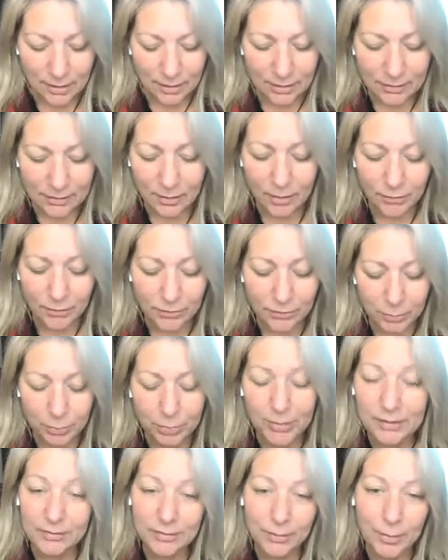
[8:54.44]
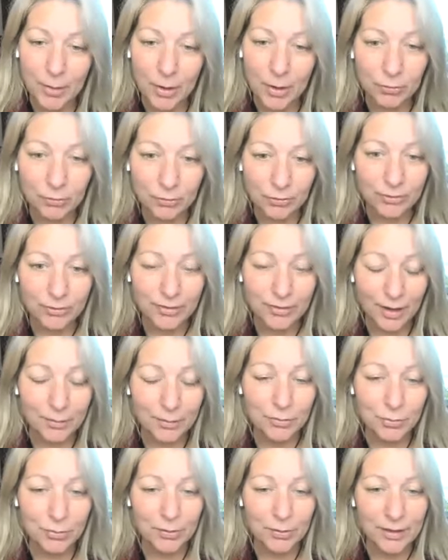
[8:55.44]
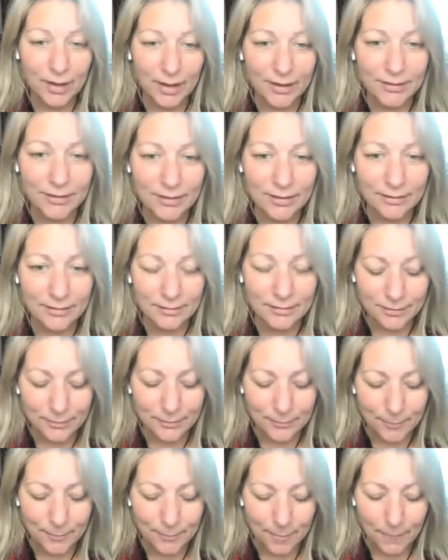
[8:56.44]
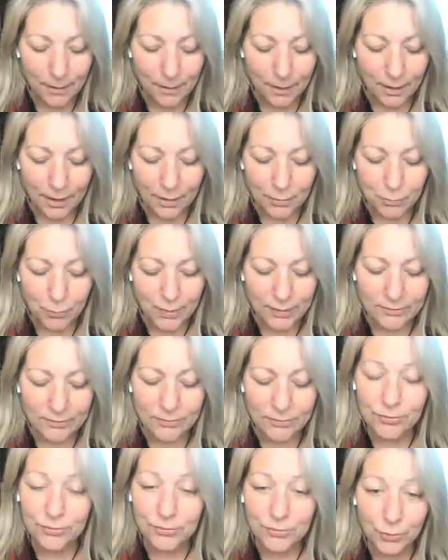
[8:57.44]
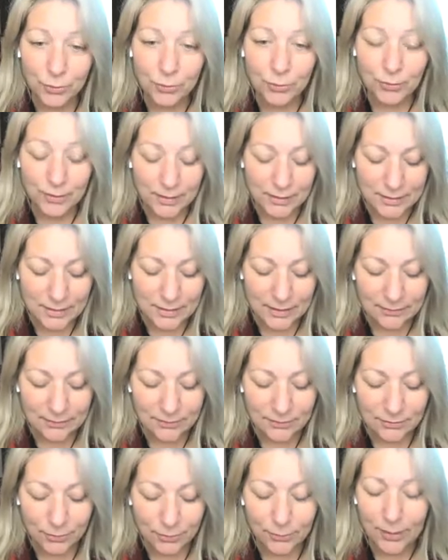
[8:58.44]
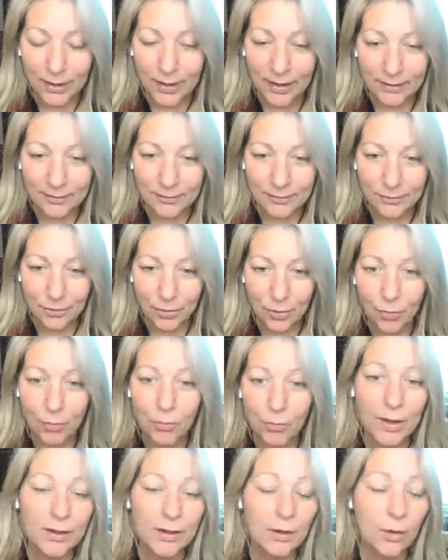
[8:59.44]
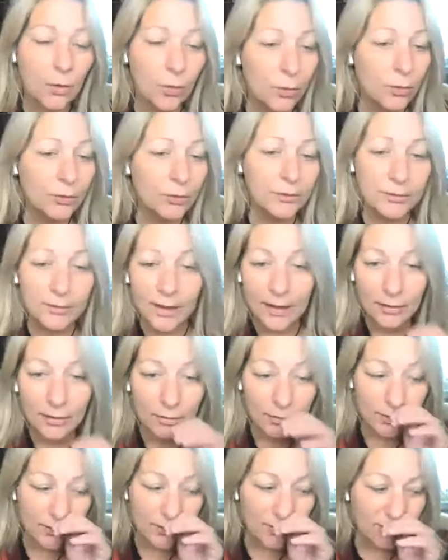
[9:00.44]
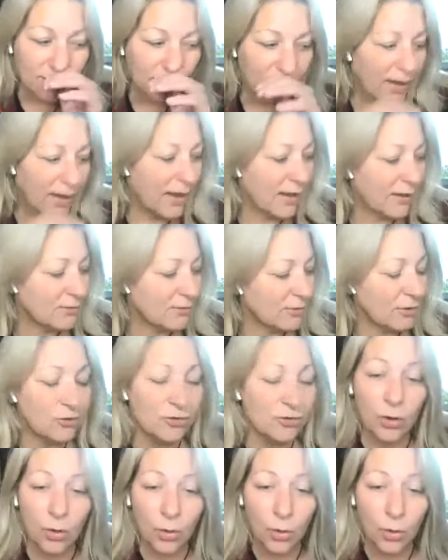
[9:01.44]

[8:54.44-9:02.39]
It also comes with endings. And what story needs to end? What old narrative has such a